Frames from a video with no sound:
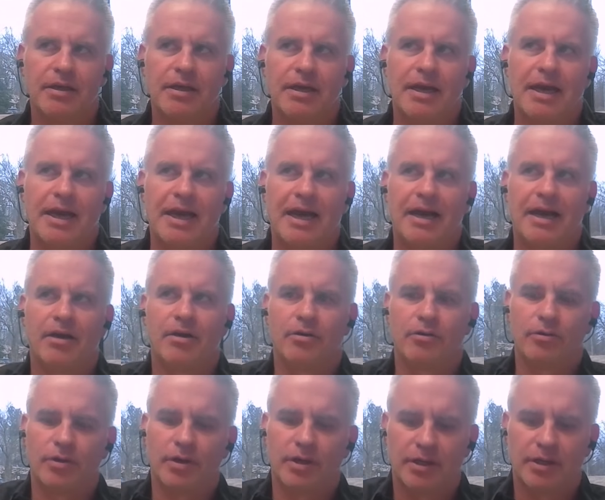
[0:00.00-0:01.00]

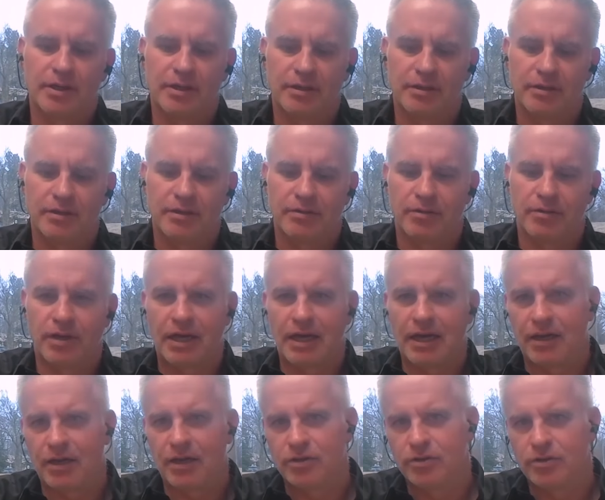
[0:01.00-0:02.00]
how
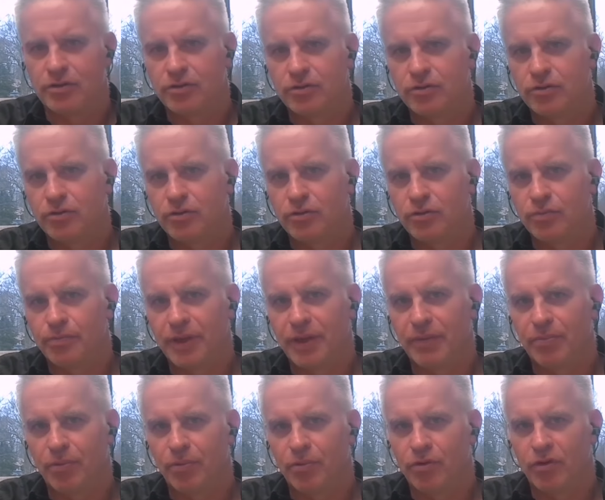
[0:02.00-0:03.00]
do
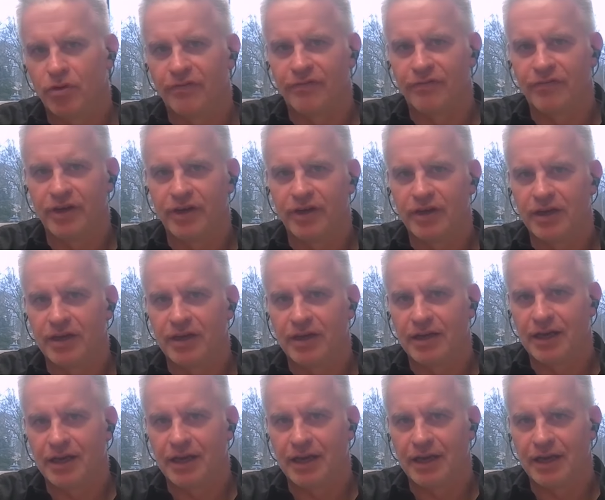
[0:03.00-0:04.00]
people convert
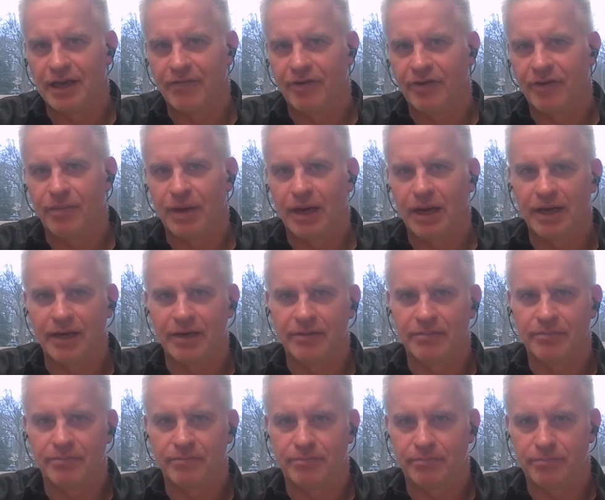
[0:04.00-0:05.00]
a
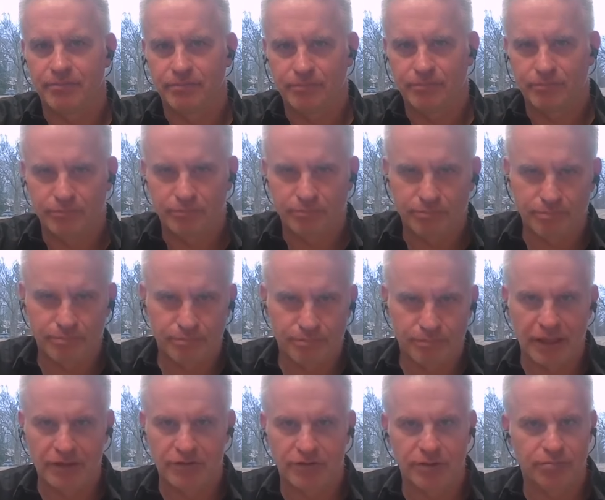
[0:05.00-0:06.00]
lithium-ion
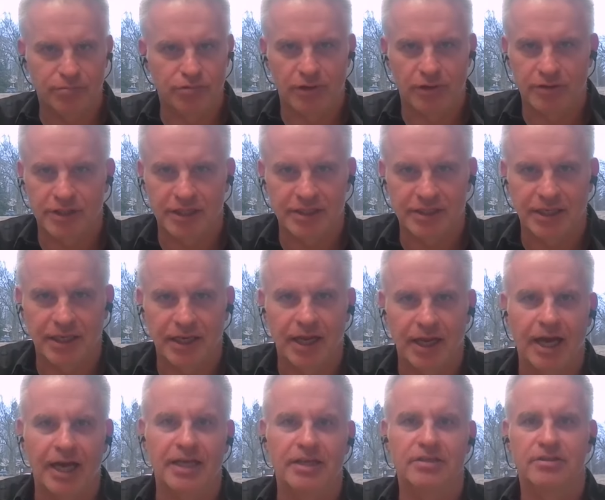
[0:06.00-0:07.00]
battery processing
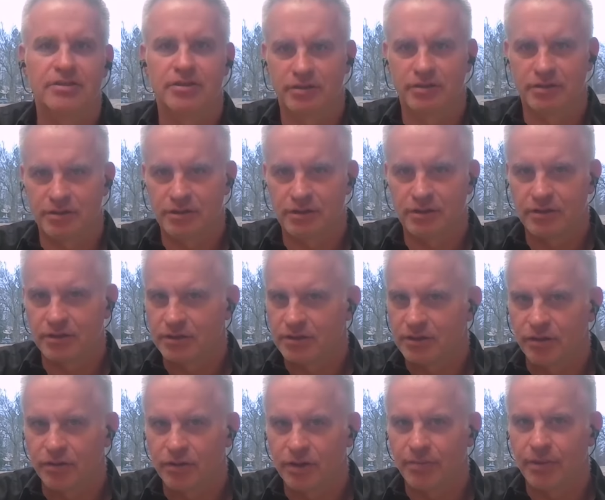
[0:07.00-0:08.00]
line to
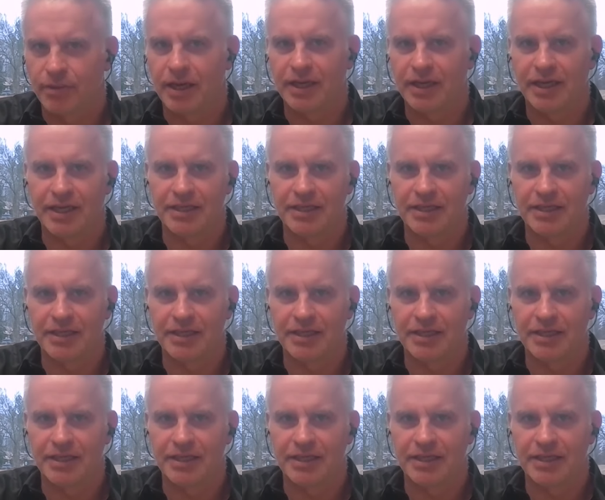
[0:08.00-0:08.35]
sodium-ion?